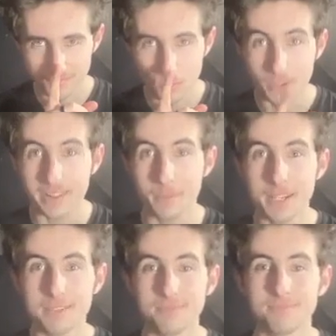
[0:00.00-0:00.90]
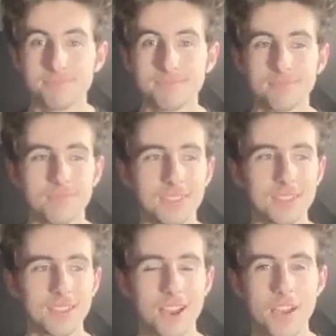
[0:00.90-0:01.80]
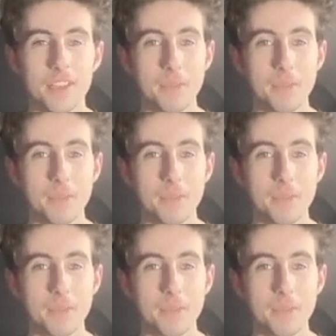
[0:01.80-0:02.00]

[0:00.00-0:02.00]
What does that mean? Are they